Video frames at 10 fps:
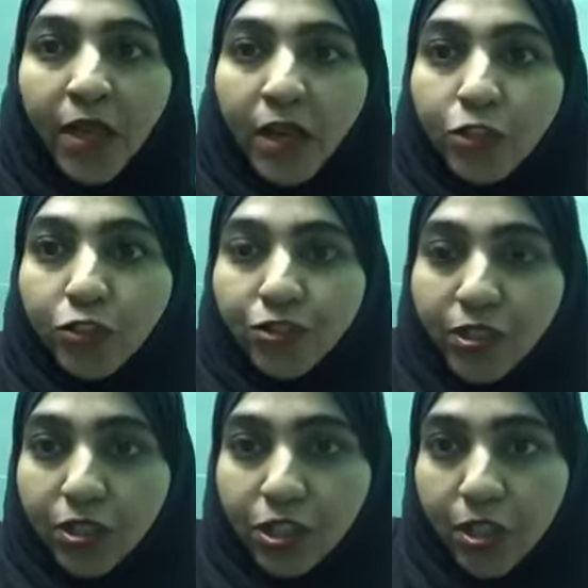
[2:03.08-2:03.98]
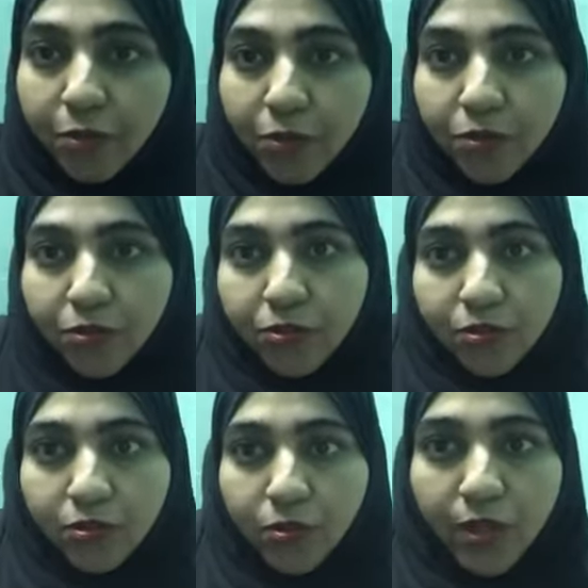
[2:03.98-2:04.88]
I don't touch up or
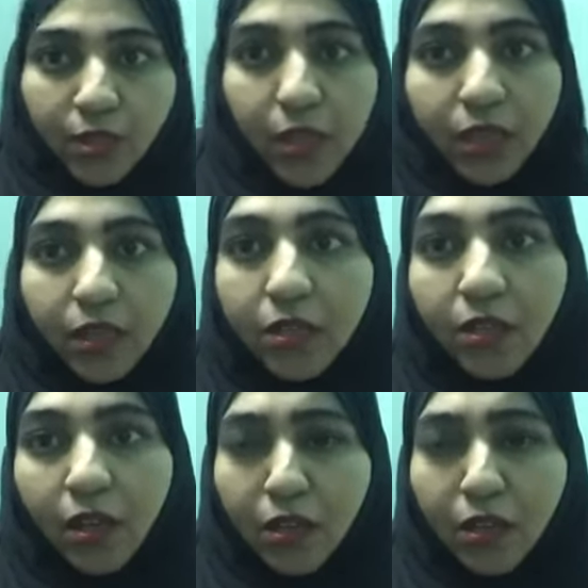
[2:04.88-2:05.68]
do anything.